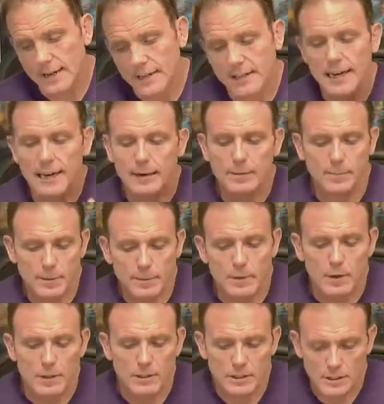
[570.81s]
and then
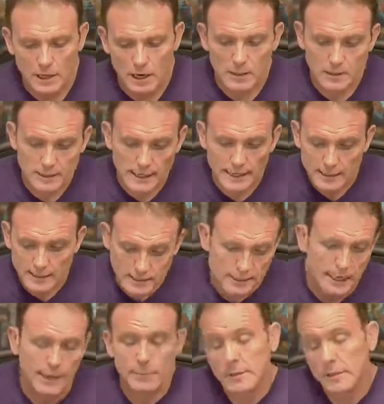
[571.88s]
people are going to start taking
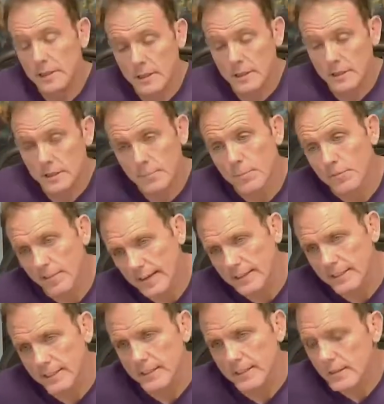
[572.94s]
steps to, to
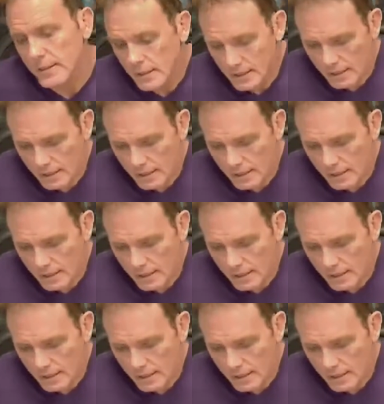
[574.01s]
prevent it.